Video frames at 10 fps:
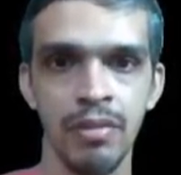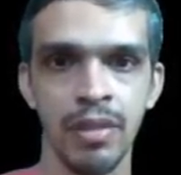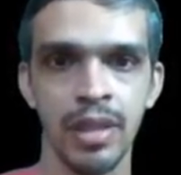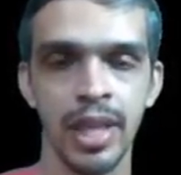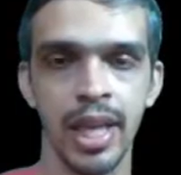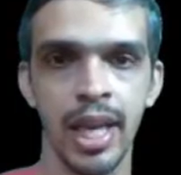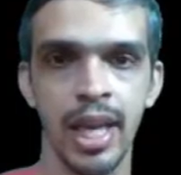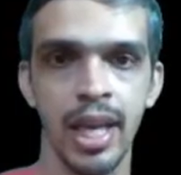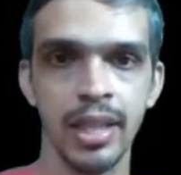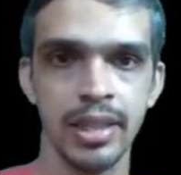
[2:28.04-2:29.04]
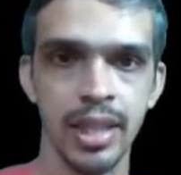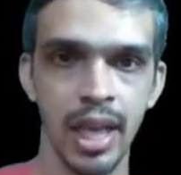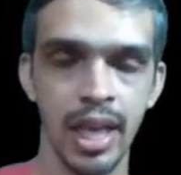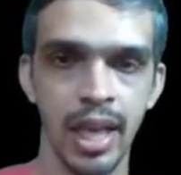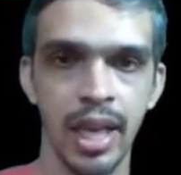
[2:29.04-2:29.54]
if k
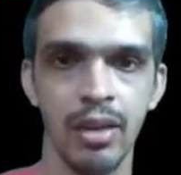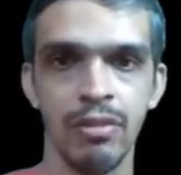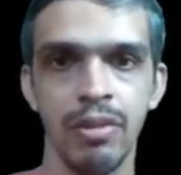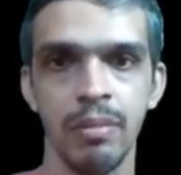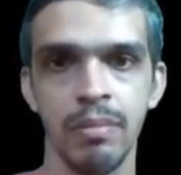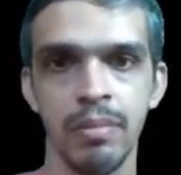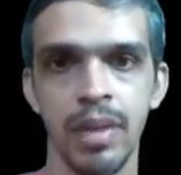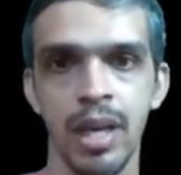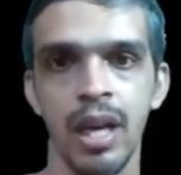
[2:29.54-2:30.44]
less than a of m,